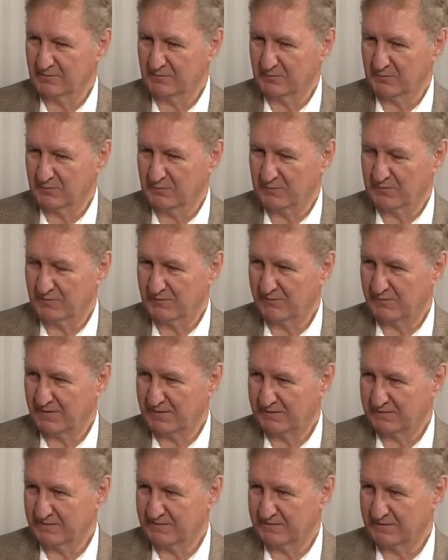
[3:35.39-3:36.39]
we wouldn't
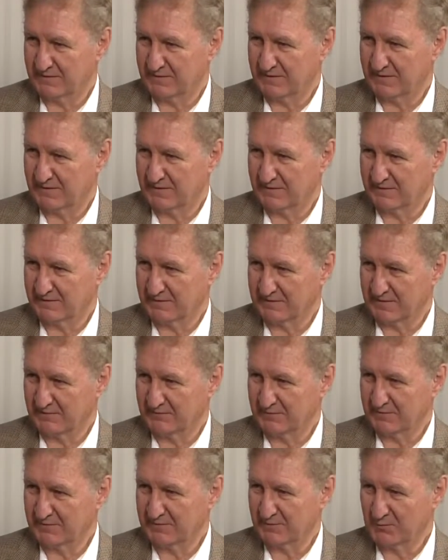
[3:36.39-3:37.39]
fight the
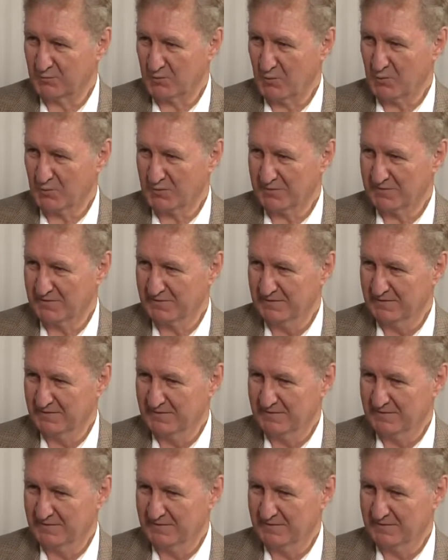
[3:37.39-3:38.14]
government in court,